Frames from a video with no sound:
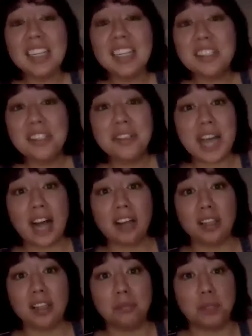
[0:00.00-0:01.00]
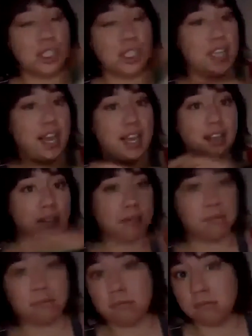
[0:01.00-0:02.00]
like to use alum just like
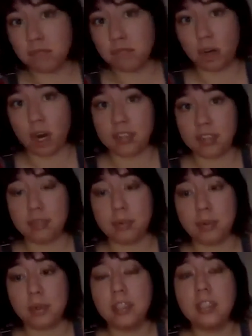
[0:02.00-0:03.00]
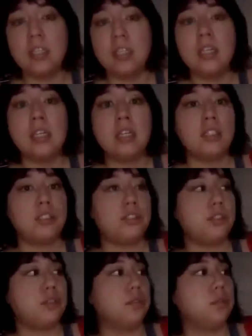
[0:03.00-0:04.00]
across the board
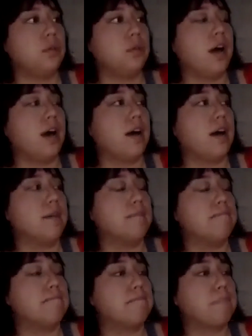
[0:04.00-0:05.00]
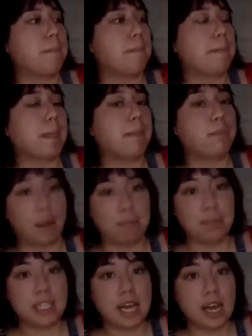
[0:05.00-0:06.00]
to prep the
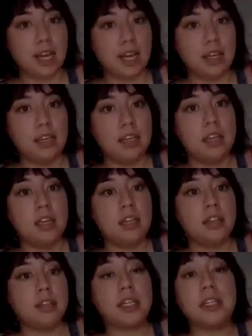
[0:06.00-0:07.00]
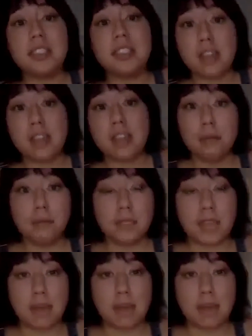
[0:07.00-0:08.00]
dye. There are
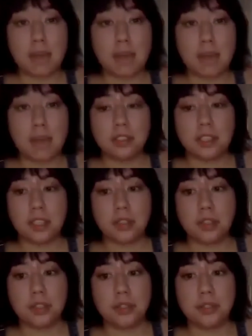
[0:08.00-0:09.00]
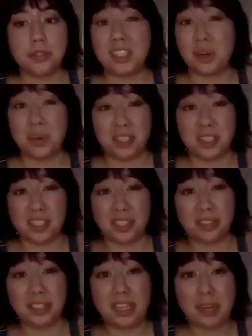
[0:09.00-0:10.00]
some dye materials that you can use that don't
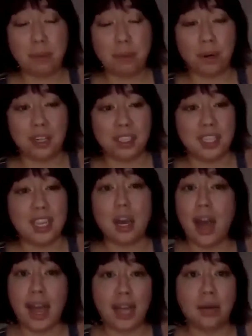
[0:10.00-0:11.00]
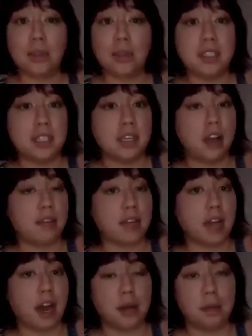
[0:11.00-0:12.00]
necessarily need mordanting. Acorns and
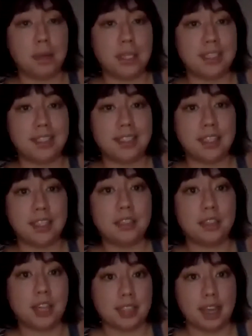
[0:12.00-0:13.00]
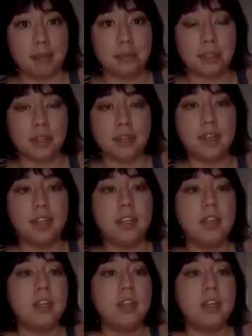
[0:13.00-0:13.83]
avocado pits and skins are examples of it.